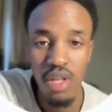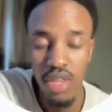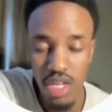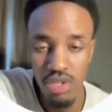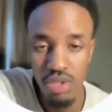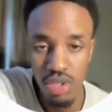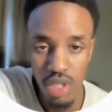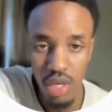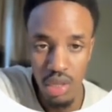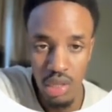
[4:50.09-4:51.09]
That's the
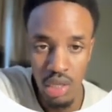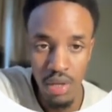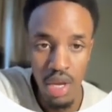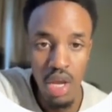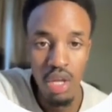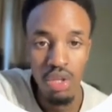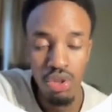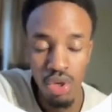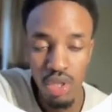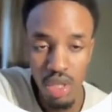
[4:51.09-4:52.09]
second thing. The
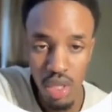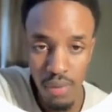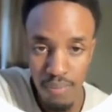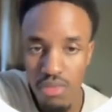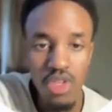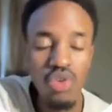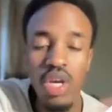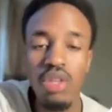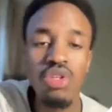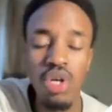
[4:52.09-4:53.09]
third thing, you
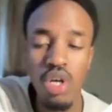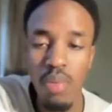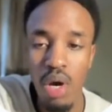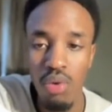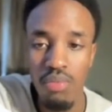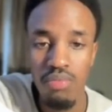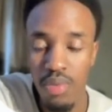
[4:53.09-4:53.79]
can talk about,